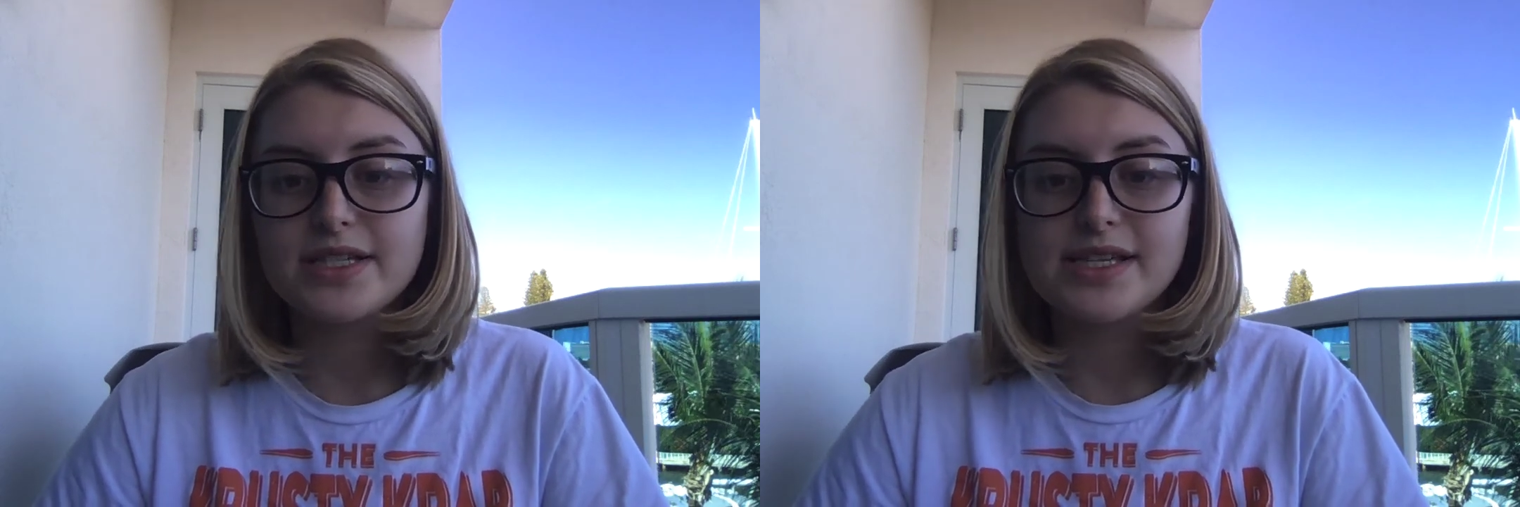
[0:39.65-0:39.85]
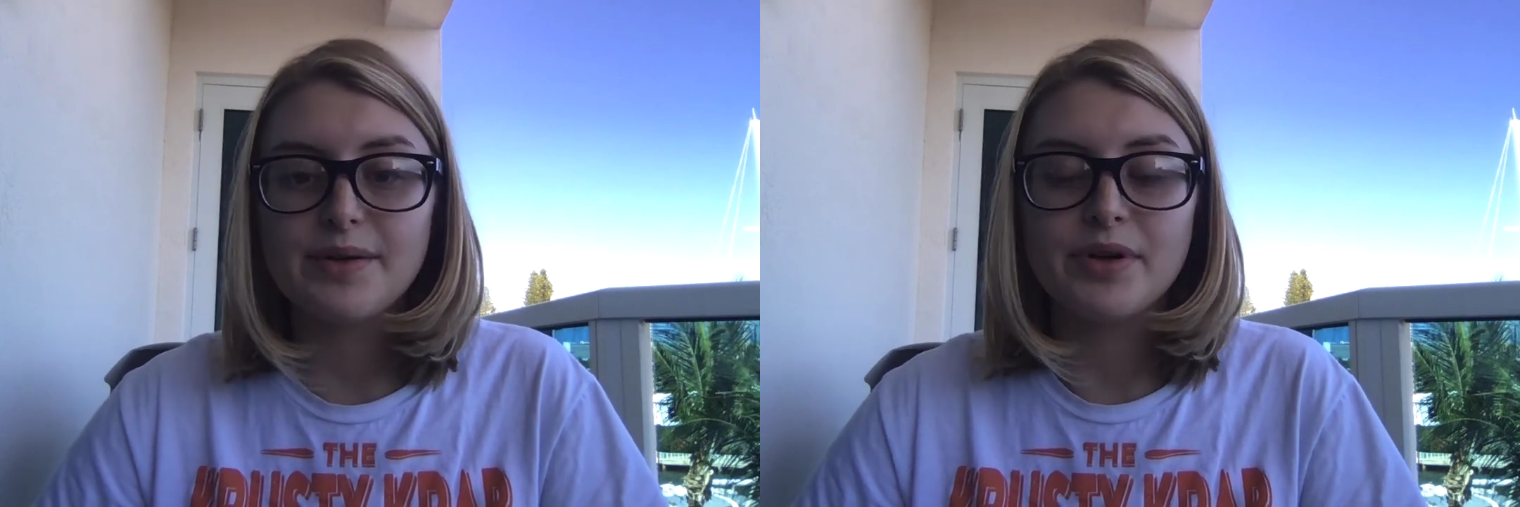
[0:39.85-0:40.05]

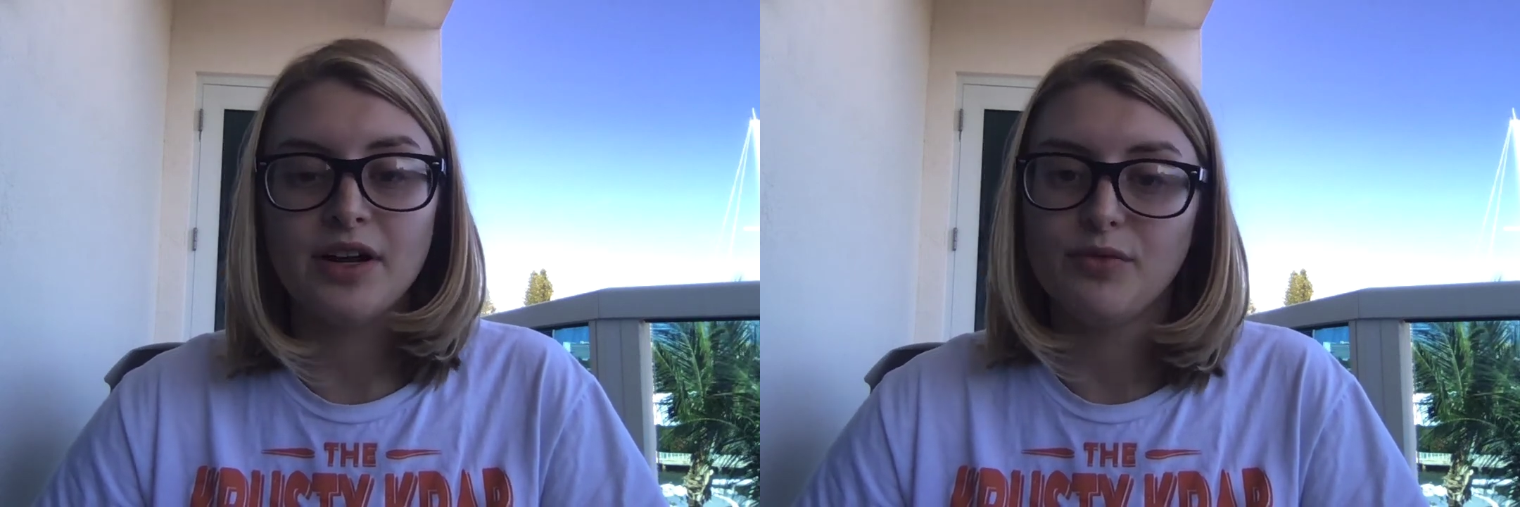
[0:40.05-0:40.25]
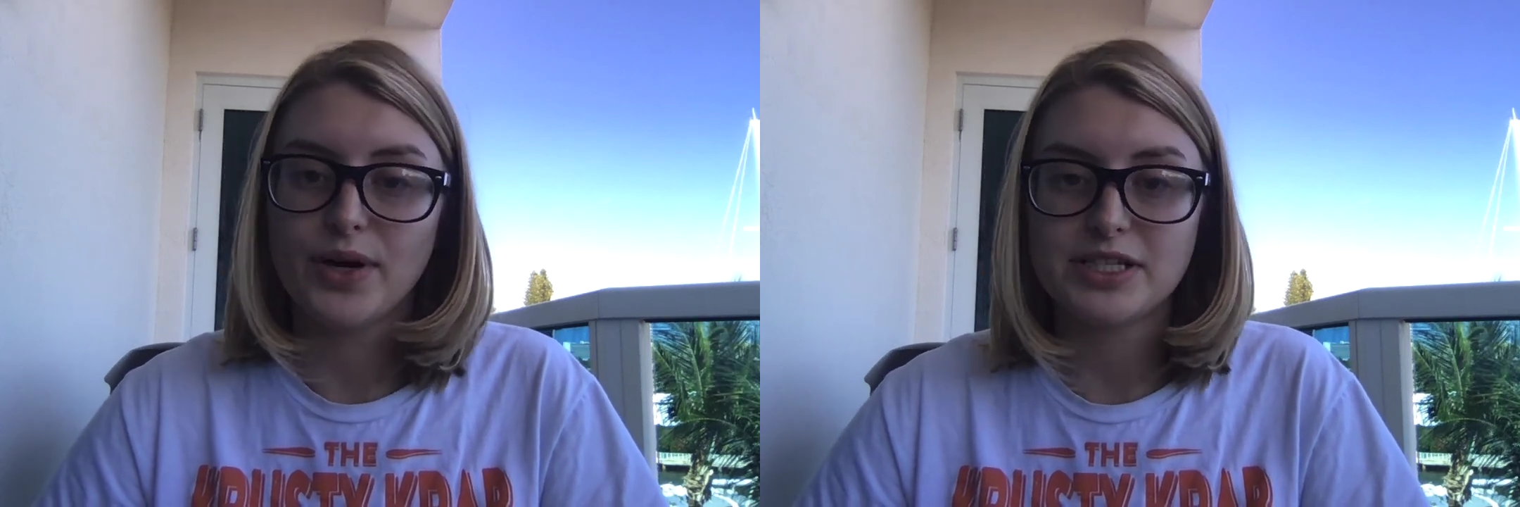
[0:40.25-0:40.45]
excitement
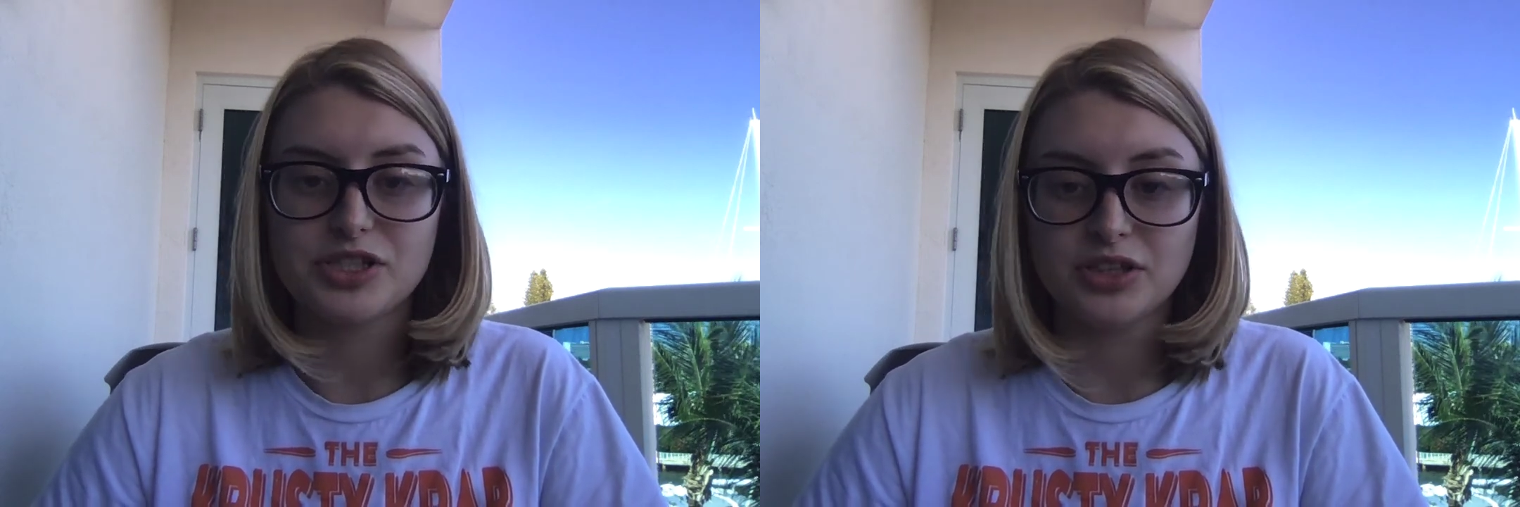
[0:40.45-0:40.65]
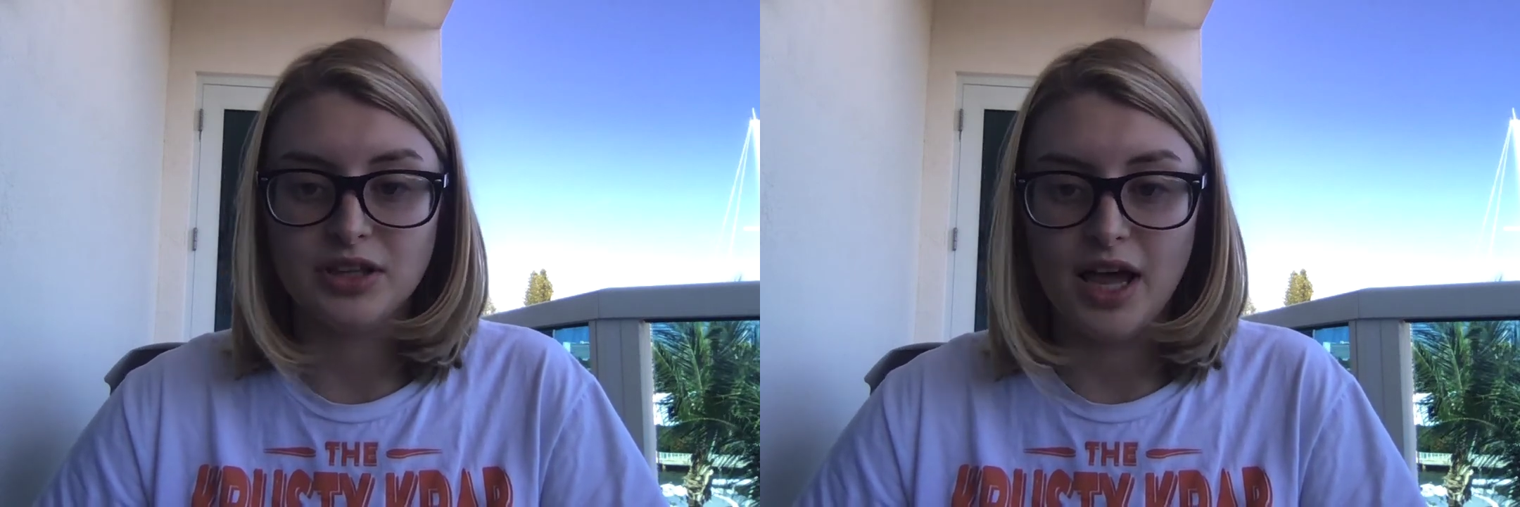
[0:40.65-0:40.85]
of
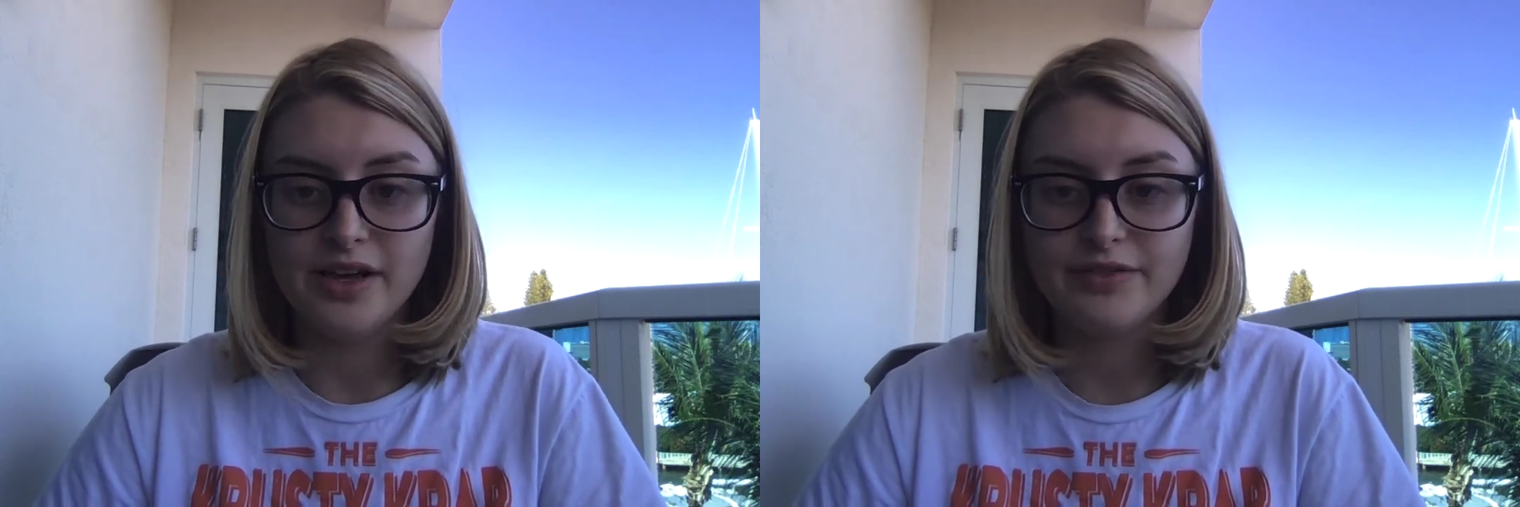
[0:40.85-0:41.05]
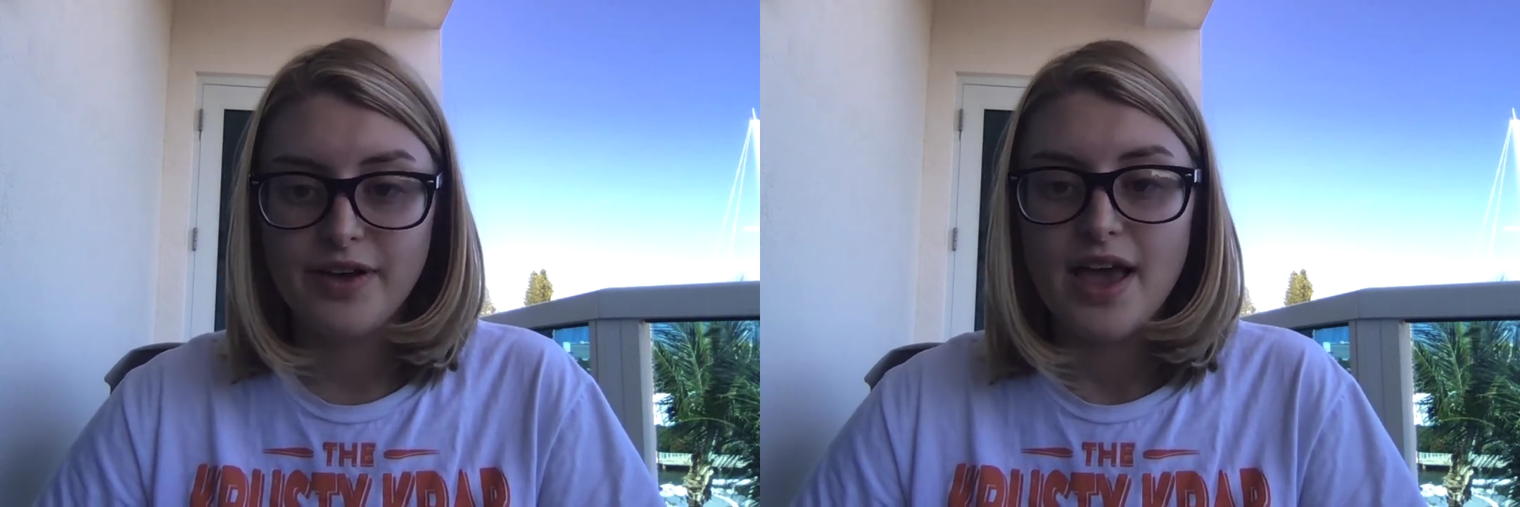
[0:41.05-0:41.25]
Western
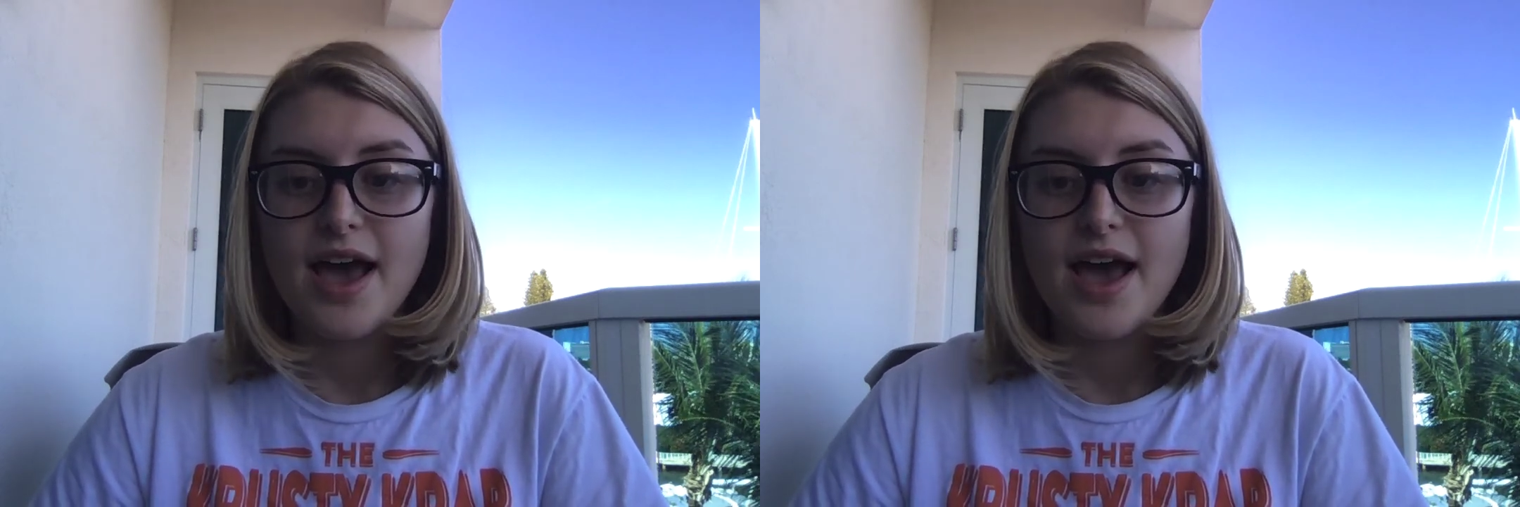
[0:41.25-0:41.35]
life,